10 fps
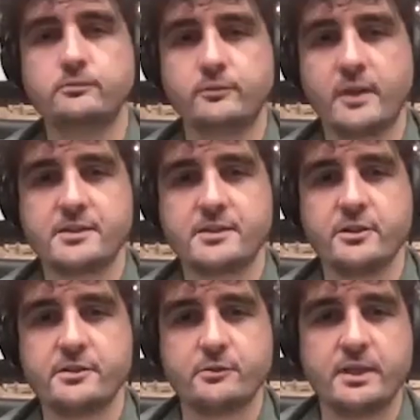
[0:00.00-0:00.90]
Cool. Thanks,
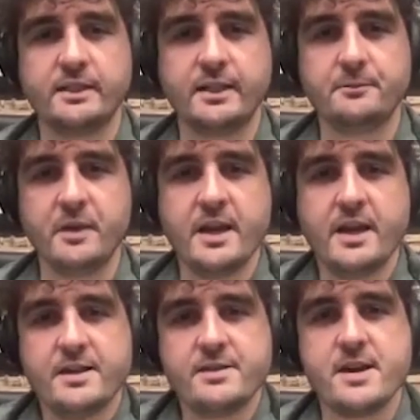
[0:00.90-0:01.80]
Chris. Well,
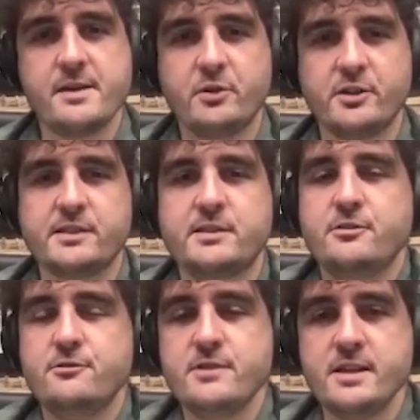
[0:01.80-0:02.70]
that brings us
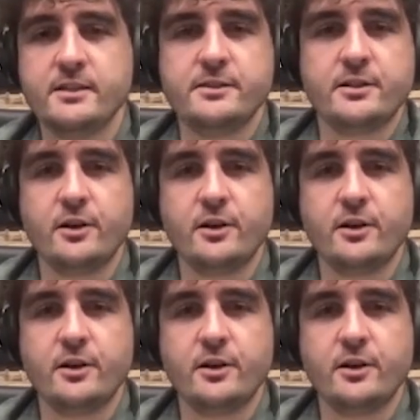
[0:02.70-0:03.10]
to the end